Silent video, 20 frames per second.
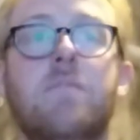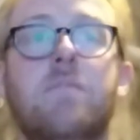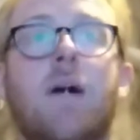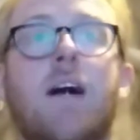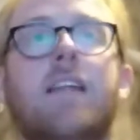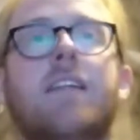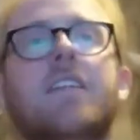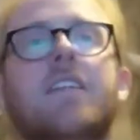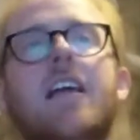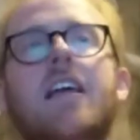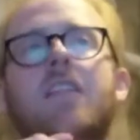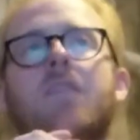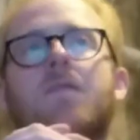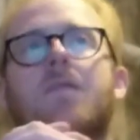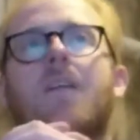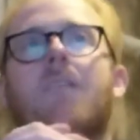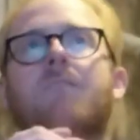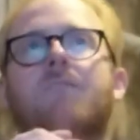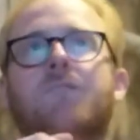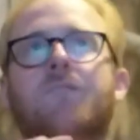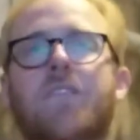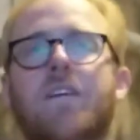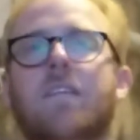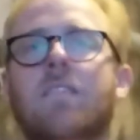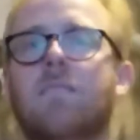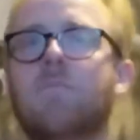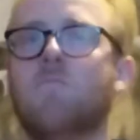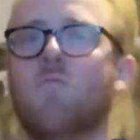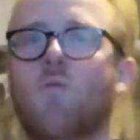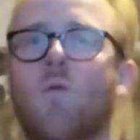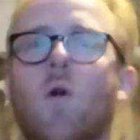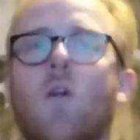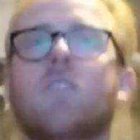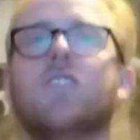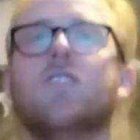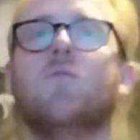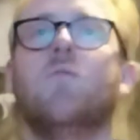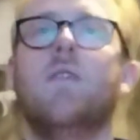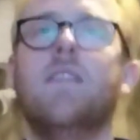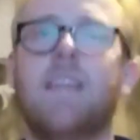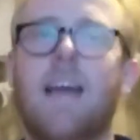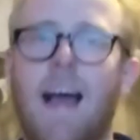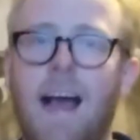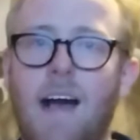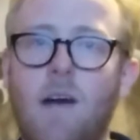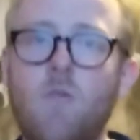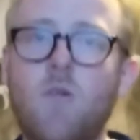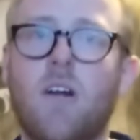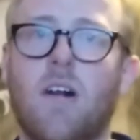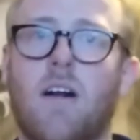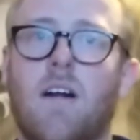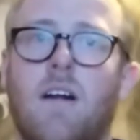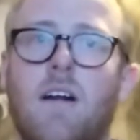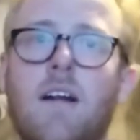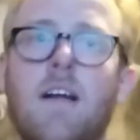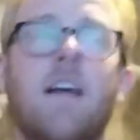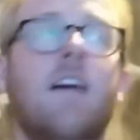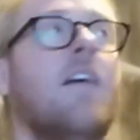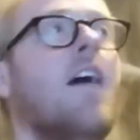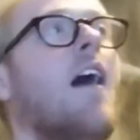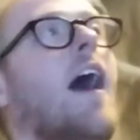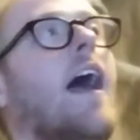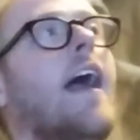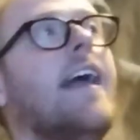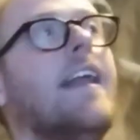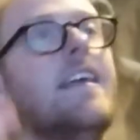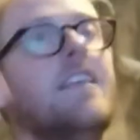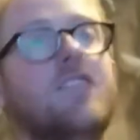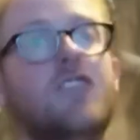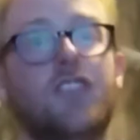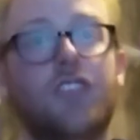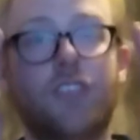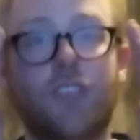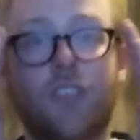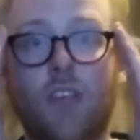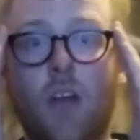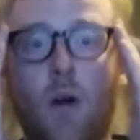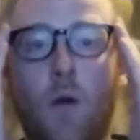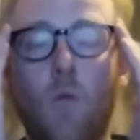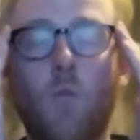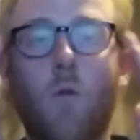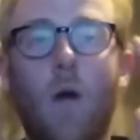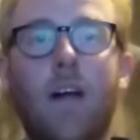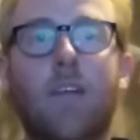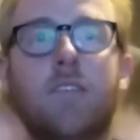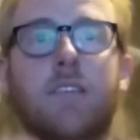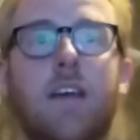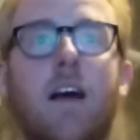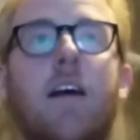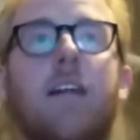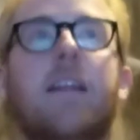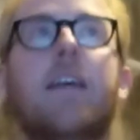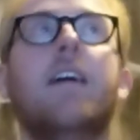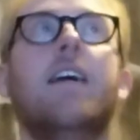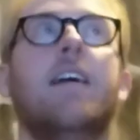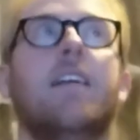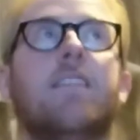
But the film works without her, and it's so well done.